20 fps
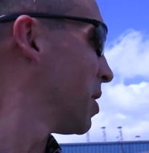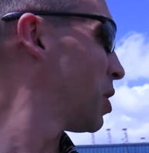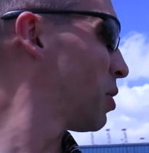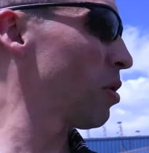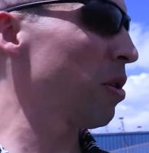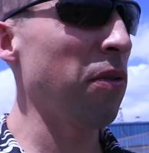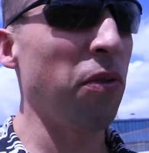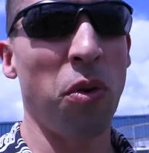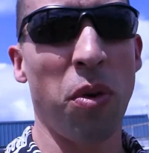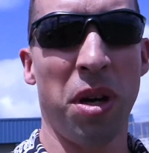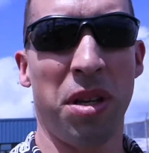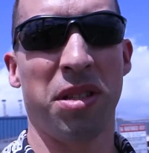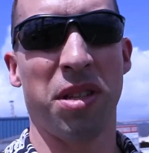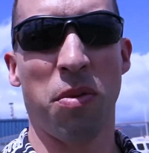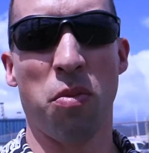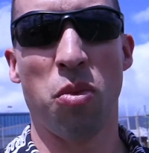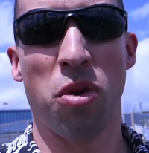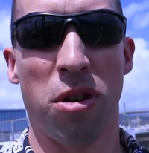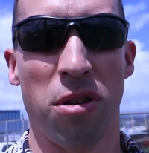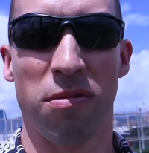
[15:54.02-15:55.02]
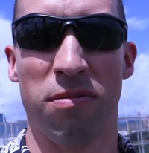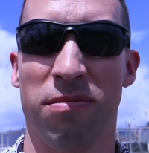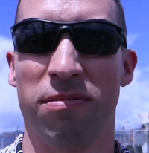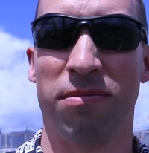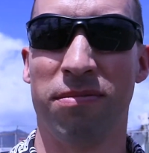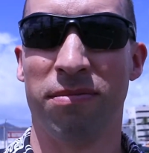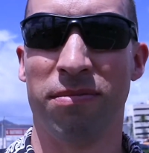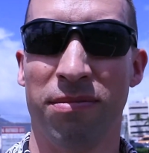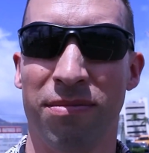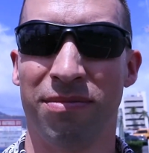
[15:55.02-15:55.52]
It drove away somewhere.
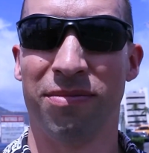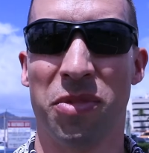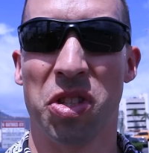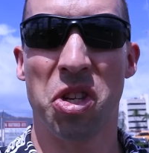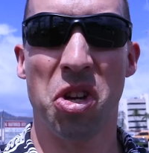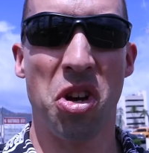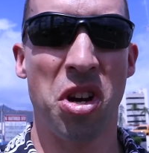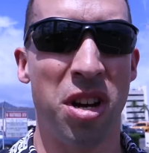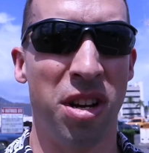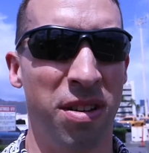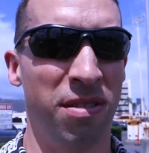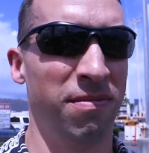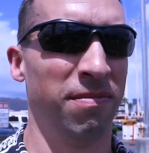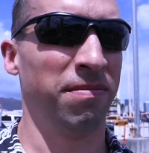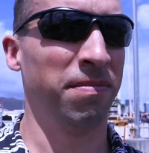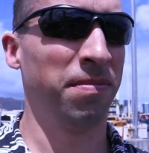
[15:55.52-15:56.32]
It's gone.